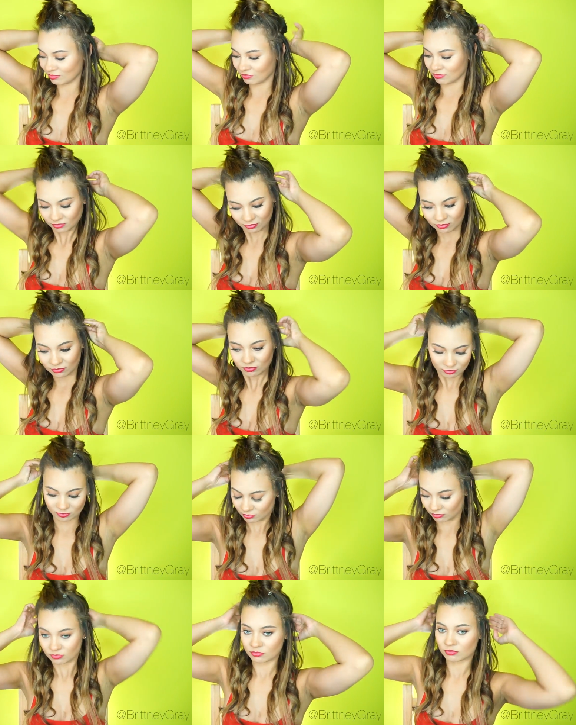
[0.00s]
because
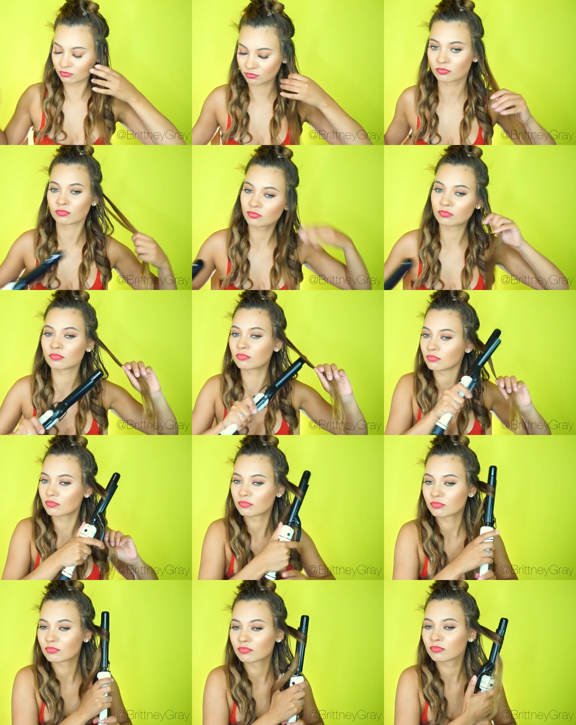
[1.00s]
it is pretty
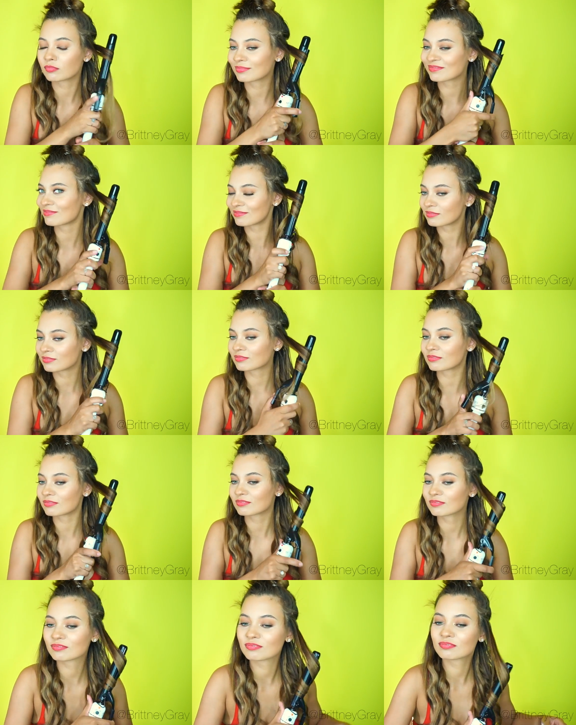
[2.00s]
repetitive
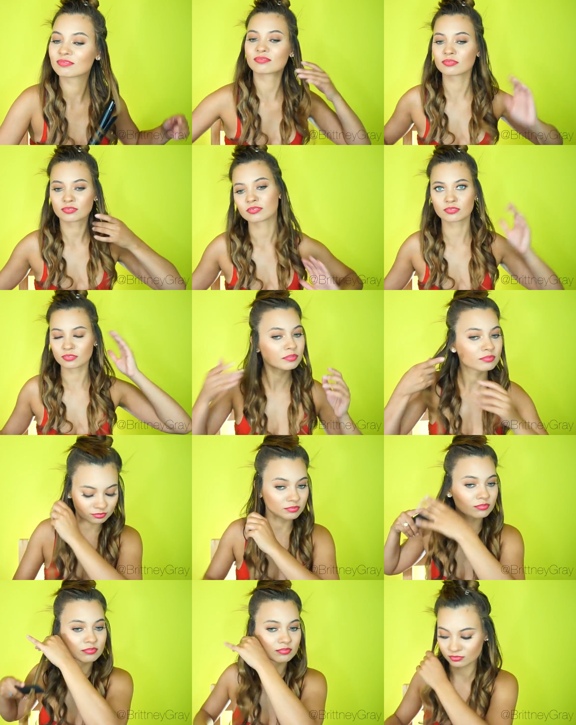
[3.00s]
and
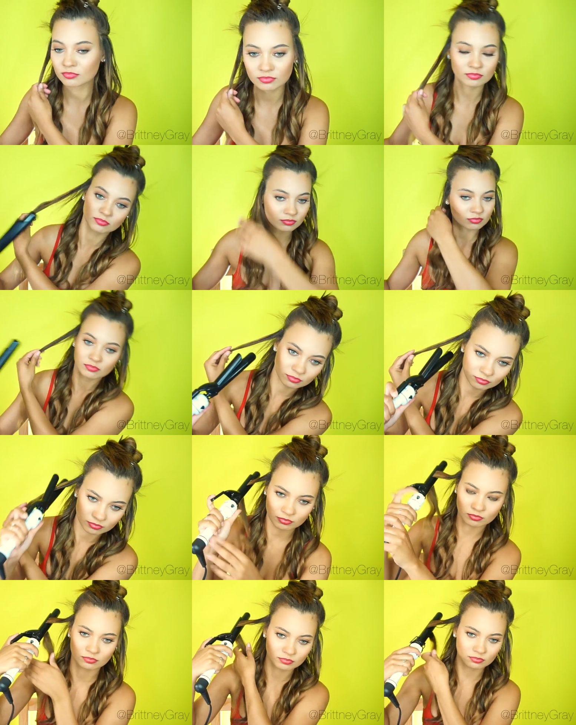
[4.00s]

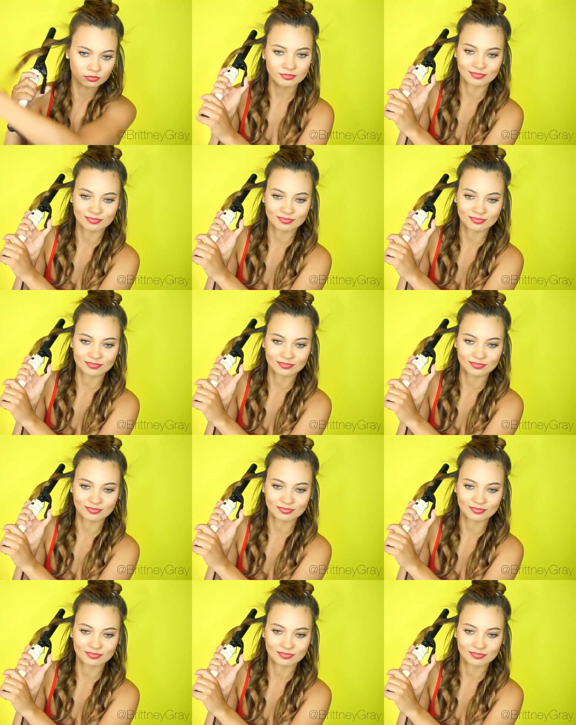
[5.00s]
self-explanatory.